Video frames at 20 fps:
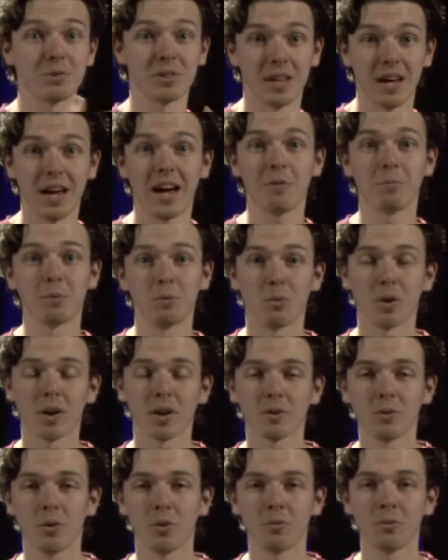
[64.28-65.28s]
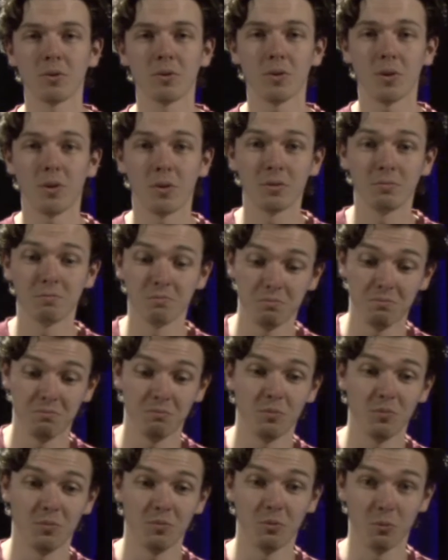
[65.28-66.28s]
that I've been working on
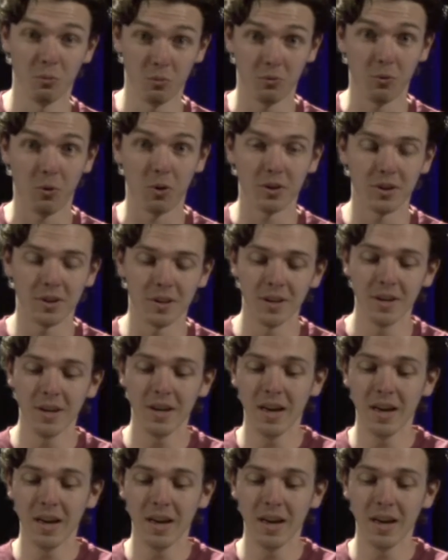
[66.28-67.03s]
for you.